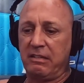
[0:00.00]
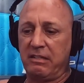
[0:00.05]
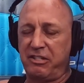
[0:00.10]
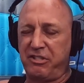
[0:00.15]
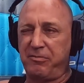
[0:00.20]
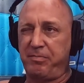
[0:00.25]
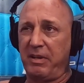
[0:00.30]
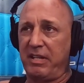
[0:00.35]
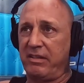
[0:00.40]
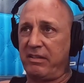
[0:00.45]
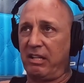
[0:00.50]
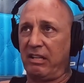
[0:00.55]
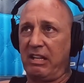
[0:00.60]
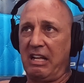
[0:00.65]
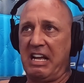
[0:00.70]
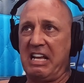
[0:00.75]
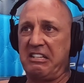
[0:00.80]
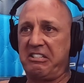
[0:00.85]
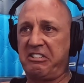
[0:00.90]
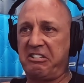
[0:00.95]
spent the
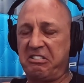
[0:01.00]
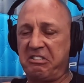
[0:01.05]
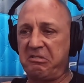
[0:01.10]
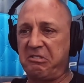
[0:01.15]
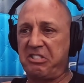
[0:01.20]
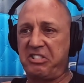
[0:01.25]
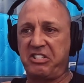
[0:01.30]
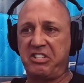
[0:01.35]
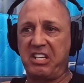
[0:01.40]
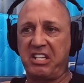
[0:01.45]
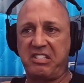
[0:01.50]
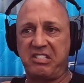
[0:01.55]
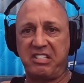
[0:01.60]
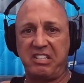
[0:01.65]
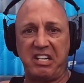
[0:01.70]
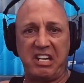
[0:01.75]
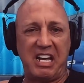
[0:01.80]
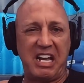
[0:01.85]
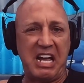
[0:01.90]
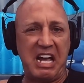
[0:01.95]
last
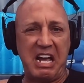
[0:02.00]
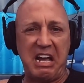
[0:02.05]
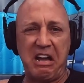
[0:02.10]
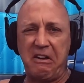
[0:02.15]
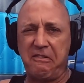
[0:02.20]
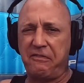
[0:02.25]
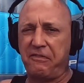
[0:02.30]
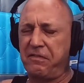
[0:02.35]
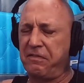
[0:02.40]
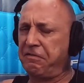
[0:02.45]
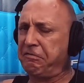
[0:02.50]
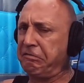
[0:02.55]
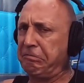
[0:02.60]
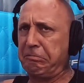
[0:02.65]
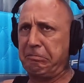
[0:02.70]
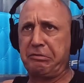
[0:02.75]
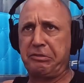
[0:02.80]
6.5,